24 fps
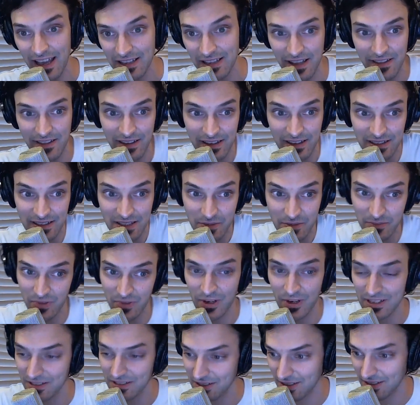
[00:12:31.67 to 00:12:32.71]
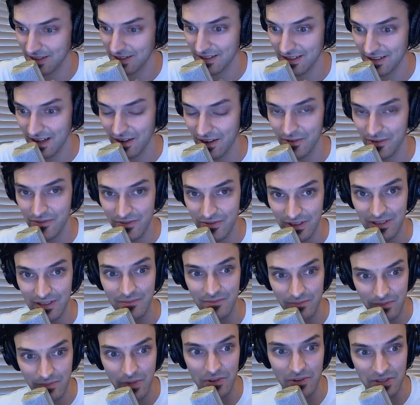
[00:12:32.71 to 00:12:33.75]
as I think it's important to know that
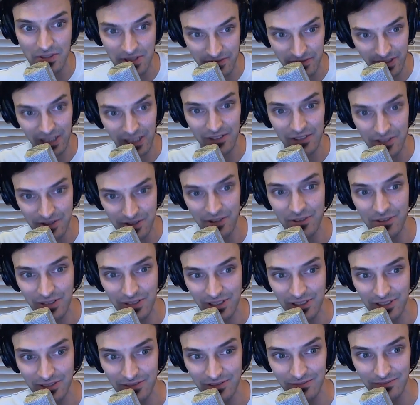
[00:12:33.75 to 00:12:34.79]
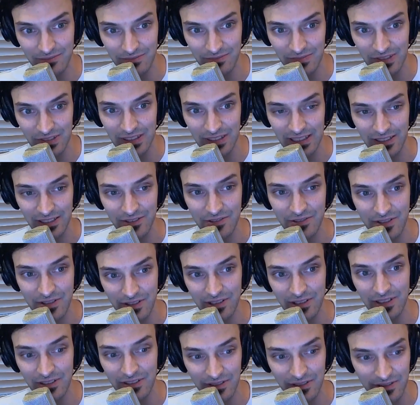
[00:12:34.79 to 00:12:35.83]
most of our so-called leaders
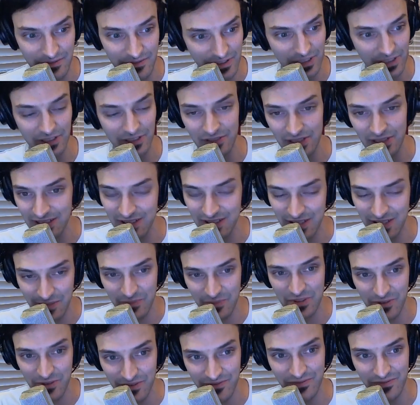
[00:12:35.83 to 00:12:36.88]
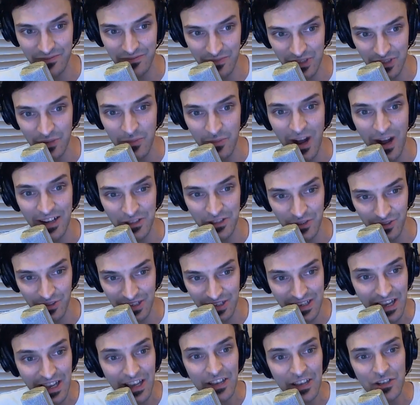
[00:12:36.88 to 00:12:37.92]
are involved in some sort of
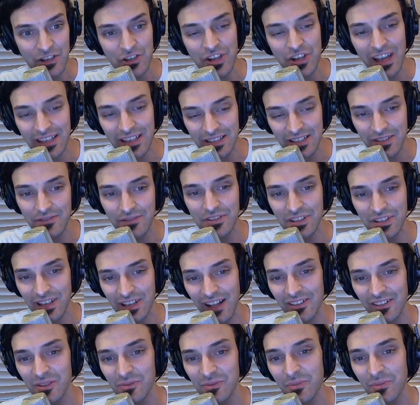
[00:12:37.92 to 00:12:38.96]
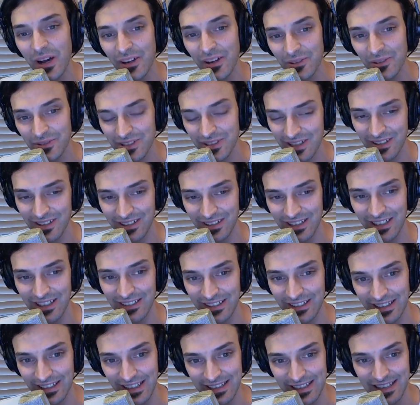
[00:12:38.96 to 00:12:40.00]
debauchery, shades of skull and bones, they're
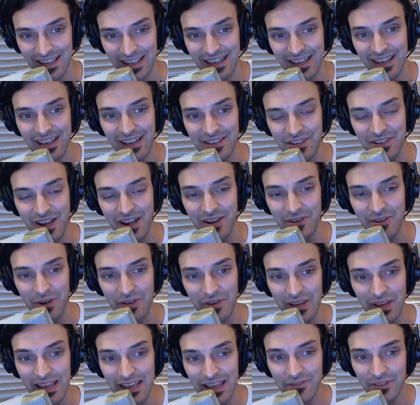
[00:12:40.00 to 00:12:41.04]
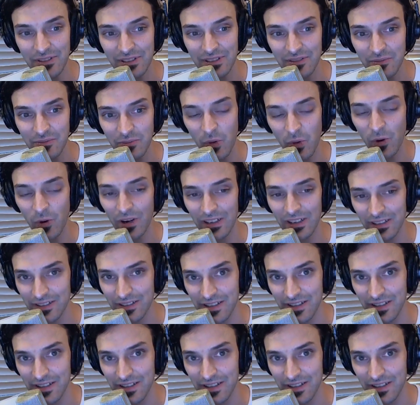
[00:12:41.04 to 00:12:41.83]
calling it. So, even more